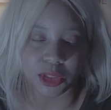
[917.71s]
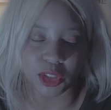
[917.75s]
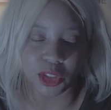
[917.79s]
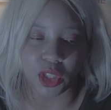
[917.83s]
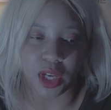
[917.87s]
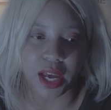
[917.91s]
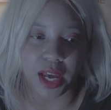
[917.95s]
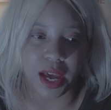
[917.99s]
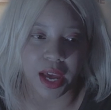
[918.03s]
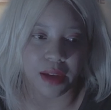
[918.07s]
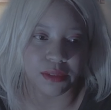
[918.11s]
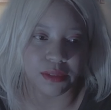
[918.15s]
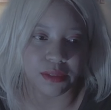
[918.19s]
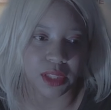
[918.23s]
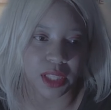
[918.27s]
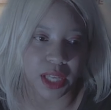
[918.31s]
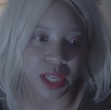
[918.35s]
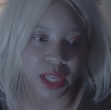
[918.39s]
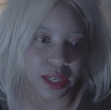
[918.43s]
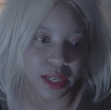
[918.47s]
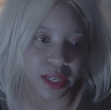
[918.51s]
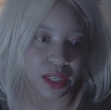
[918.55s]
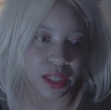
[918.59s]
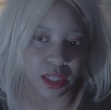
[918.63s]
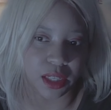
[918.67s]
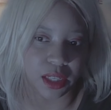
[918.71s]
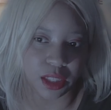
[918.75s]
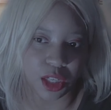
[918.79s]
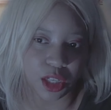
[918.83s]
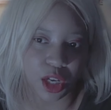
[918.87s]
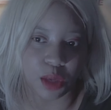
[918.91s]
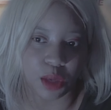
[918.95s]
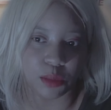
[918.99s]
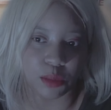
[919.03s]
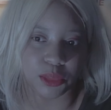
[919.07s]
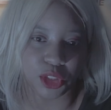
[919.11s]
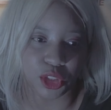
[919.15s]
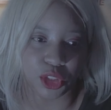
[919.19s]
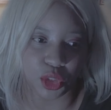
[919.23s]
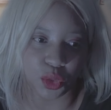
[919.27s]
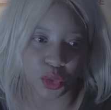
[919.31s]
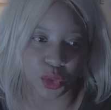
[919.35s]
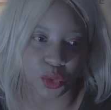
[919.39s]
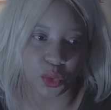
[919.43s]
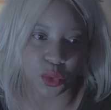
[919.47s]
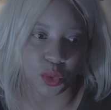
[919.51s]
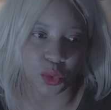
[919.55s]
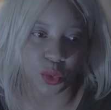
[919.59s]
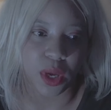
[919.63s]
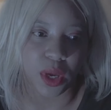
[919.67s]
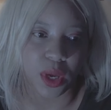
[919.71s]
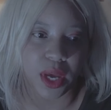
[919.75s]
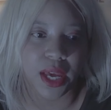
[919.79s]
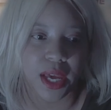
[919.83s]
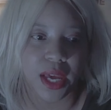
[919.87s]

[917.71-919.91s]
to have that income too.